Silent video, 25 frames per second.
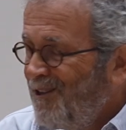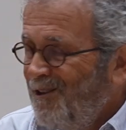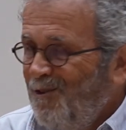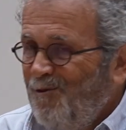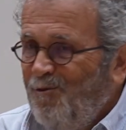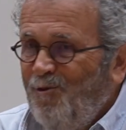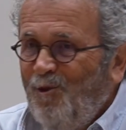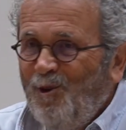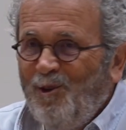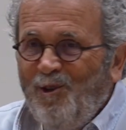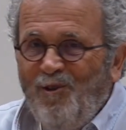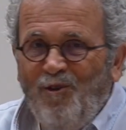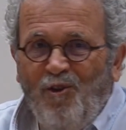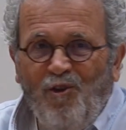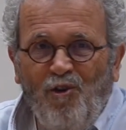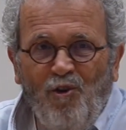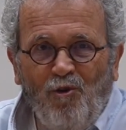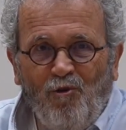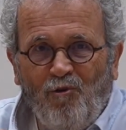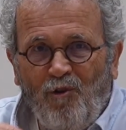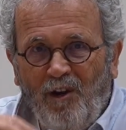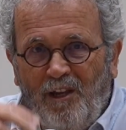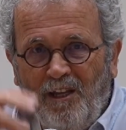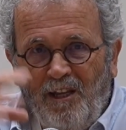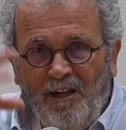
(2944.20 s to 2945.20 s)
was
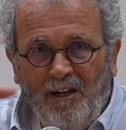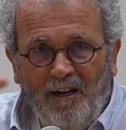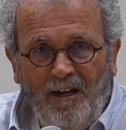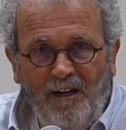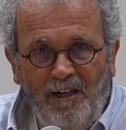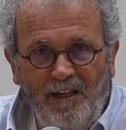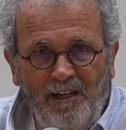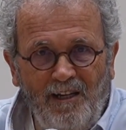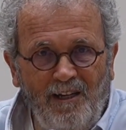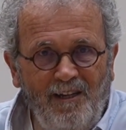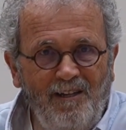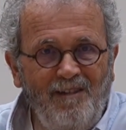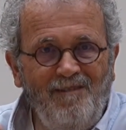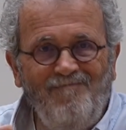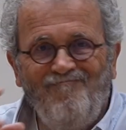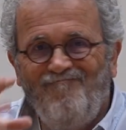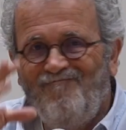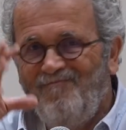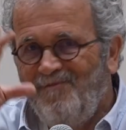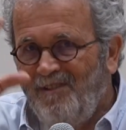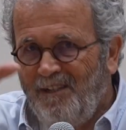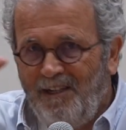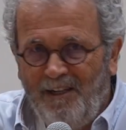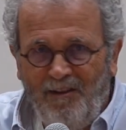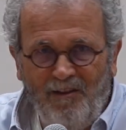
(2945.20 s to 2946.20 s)
theoretically
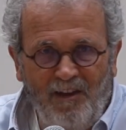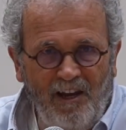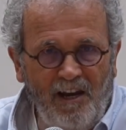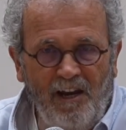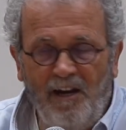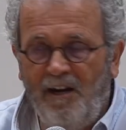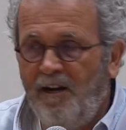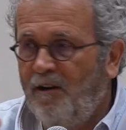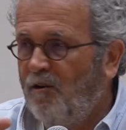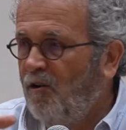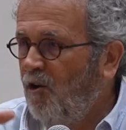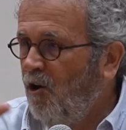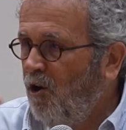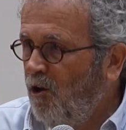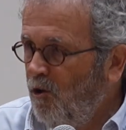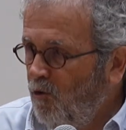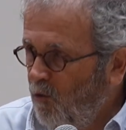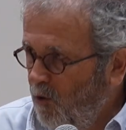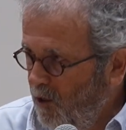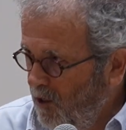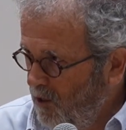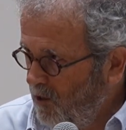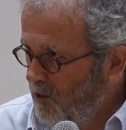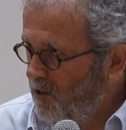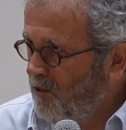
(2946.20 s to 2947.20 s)
in the air
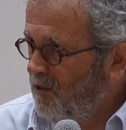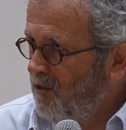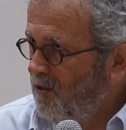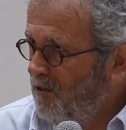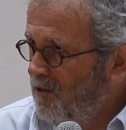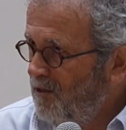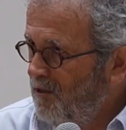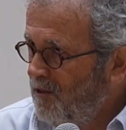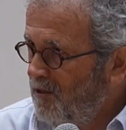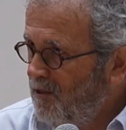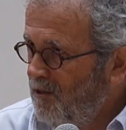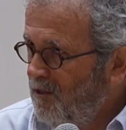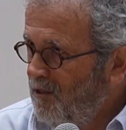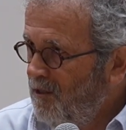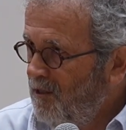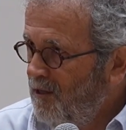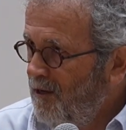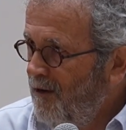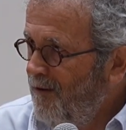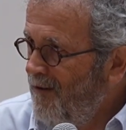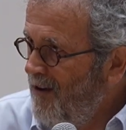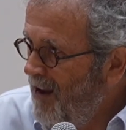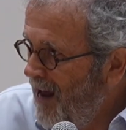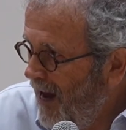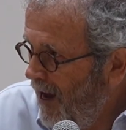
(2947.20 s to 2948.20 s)
always.
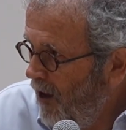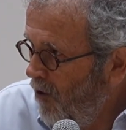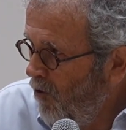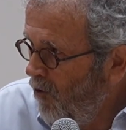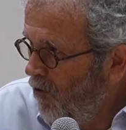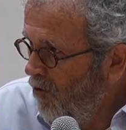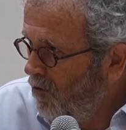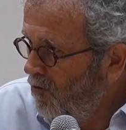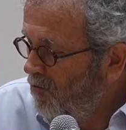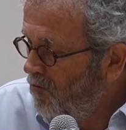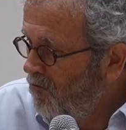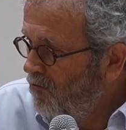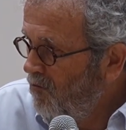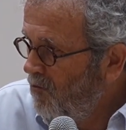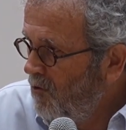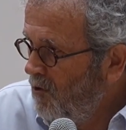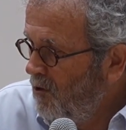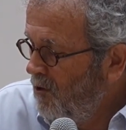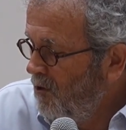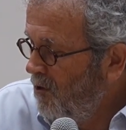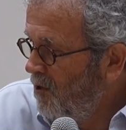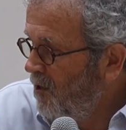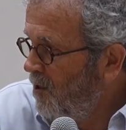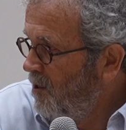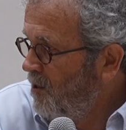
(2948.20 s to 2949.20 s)
Now,
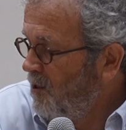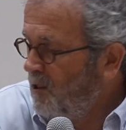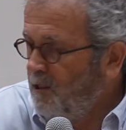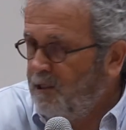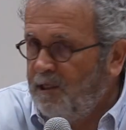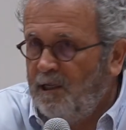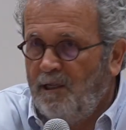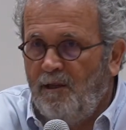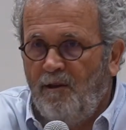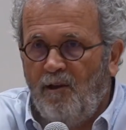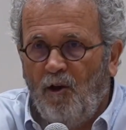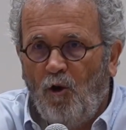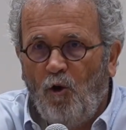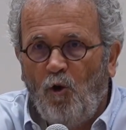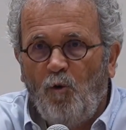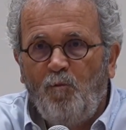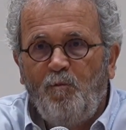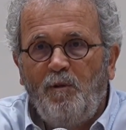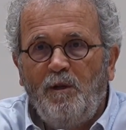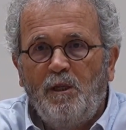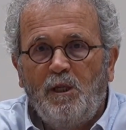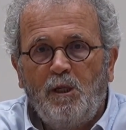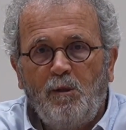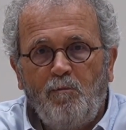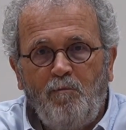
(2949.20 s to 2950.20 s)
it's in the
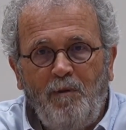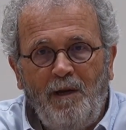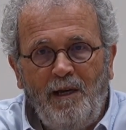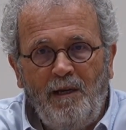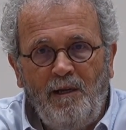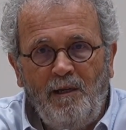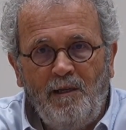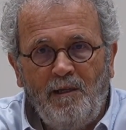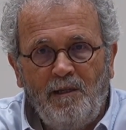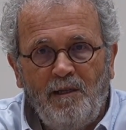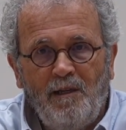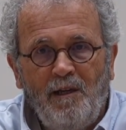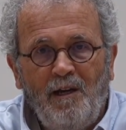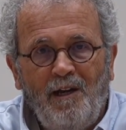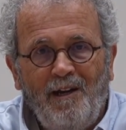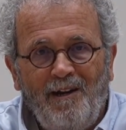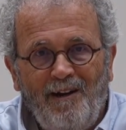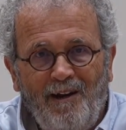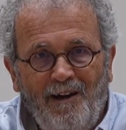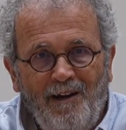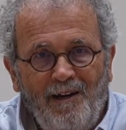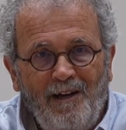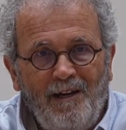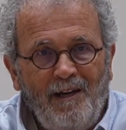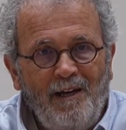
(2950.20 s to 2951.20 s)
open space,
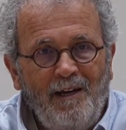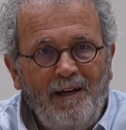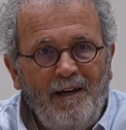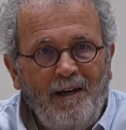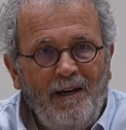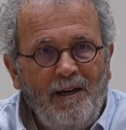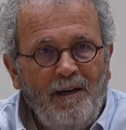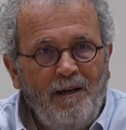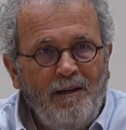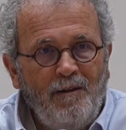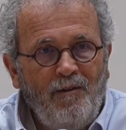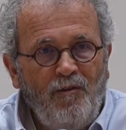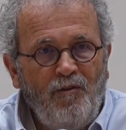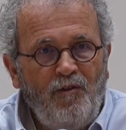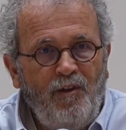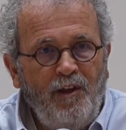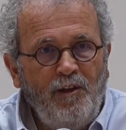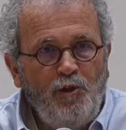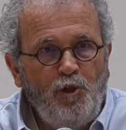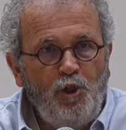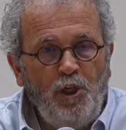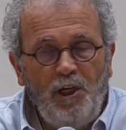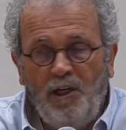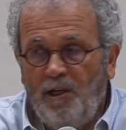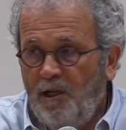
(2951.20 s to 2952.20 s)
the
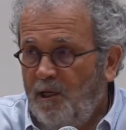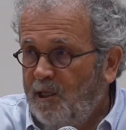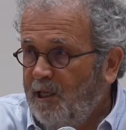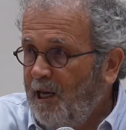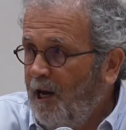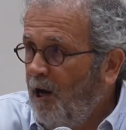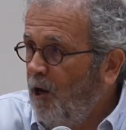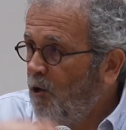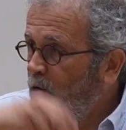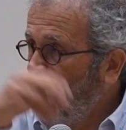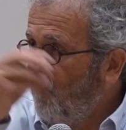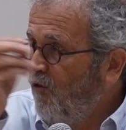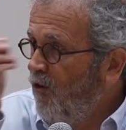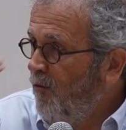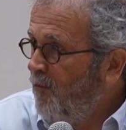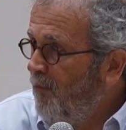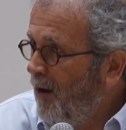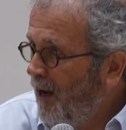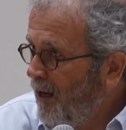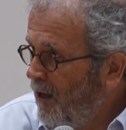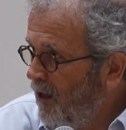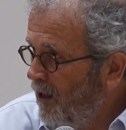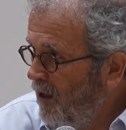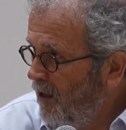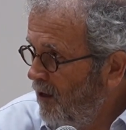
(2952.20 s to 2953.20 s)
genie is out of the
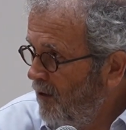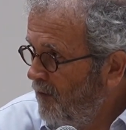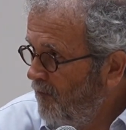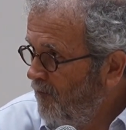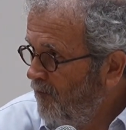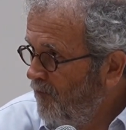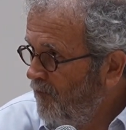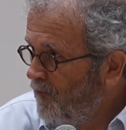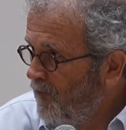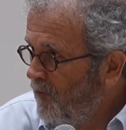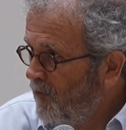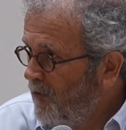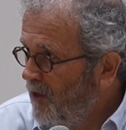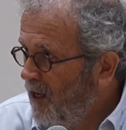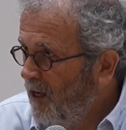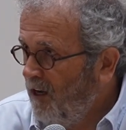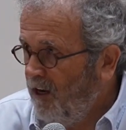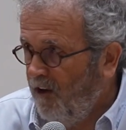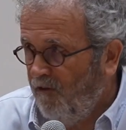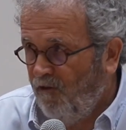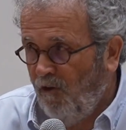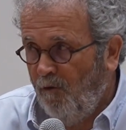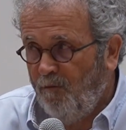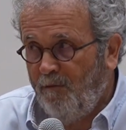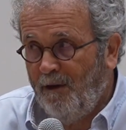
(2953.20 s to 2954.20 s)
bottle, and
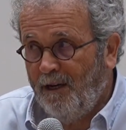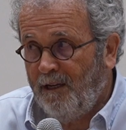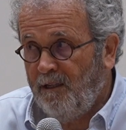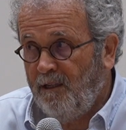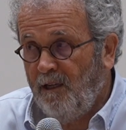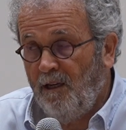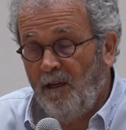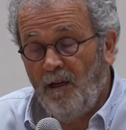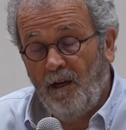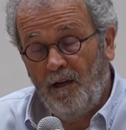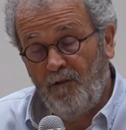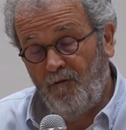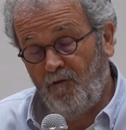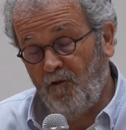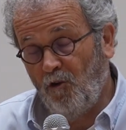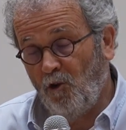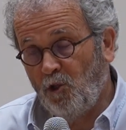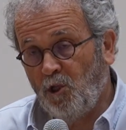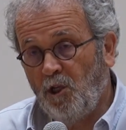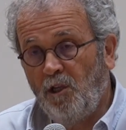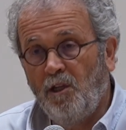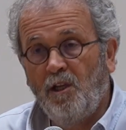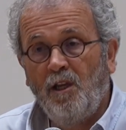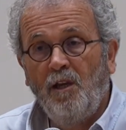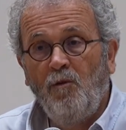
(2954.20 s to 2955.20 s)
everybody,
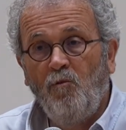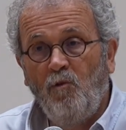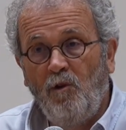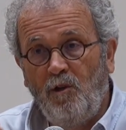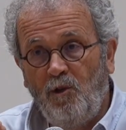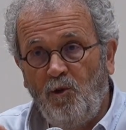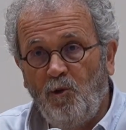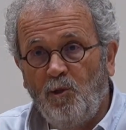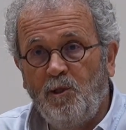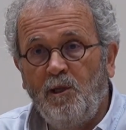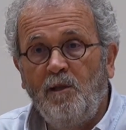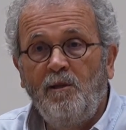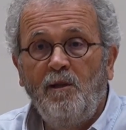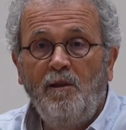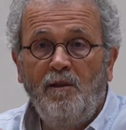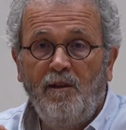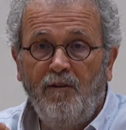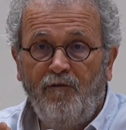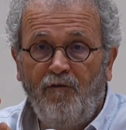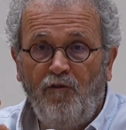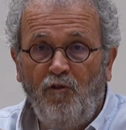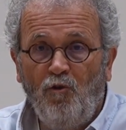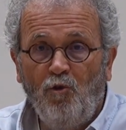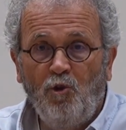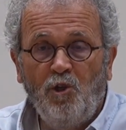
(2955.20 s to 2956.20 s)
unfortunately, will use it in the
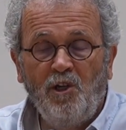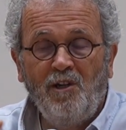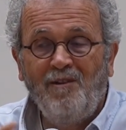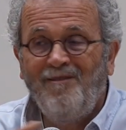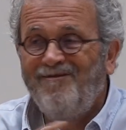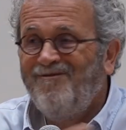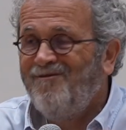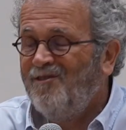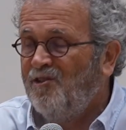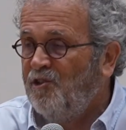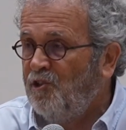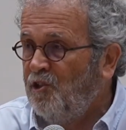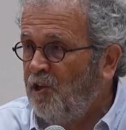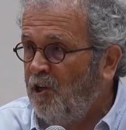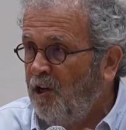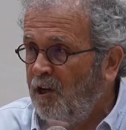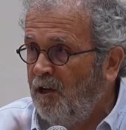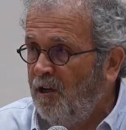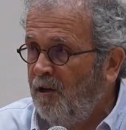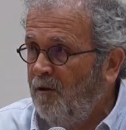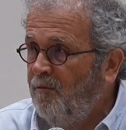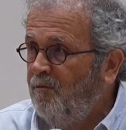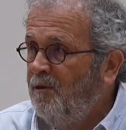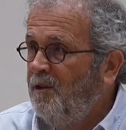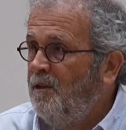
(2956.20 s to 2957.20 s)
future.
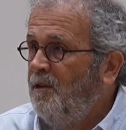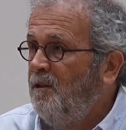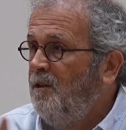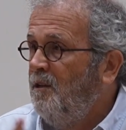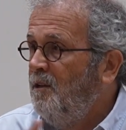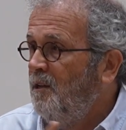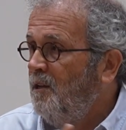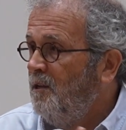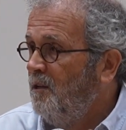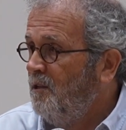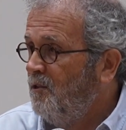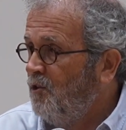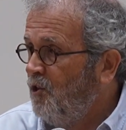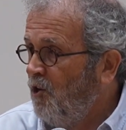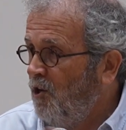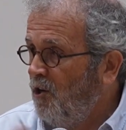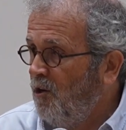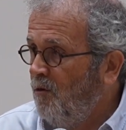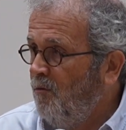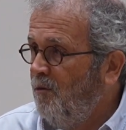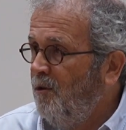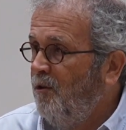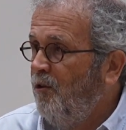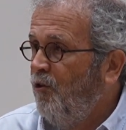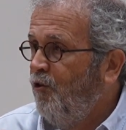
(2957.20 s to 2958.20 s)
Terrible,
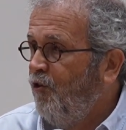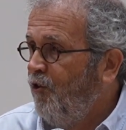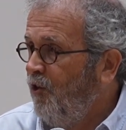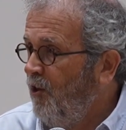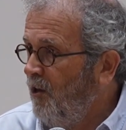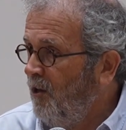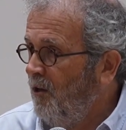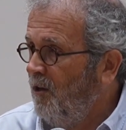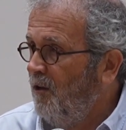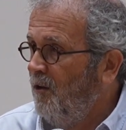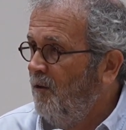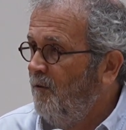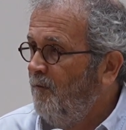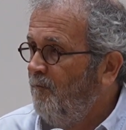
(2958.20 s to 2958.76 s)
terrible thing.